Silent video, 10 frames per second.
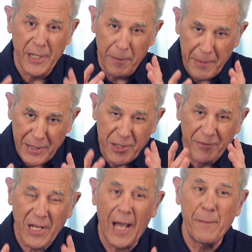in the midst
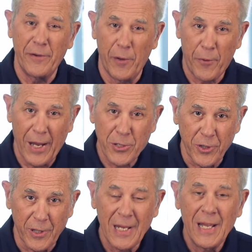of time of
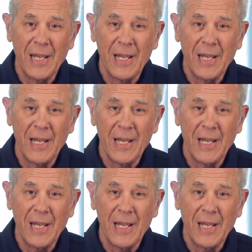depression,